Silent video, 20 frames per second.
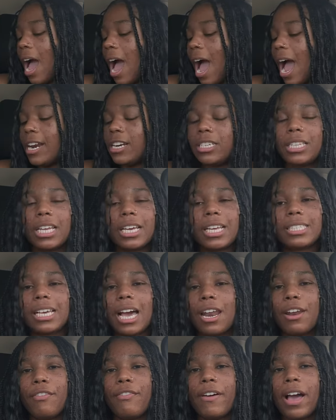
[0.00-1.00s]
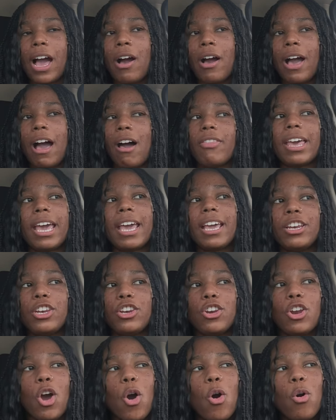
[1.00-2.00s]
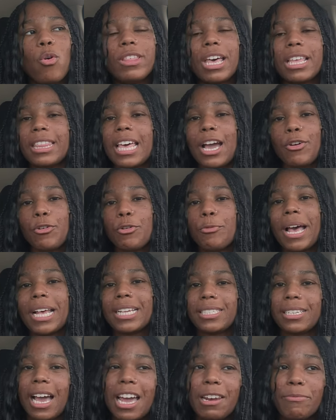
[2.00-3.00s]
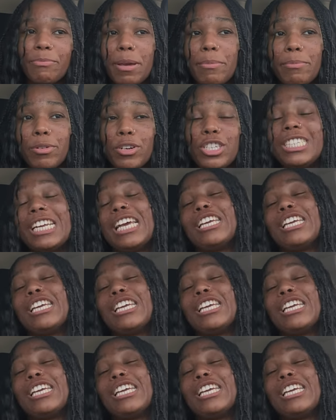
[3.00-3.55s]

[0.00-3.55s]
I just think it's kind of foul how they know that that group has 9 members,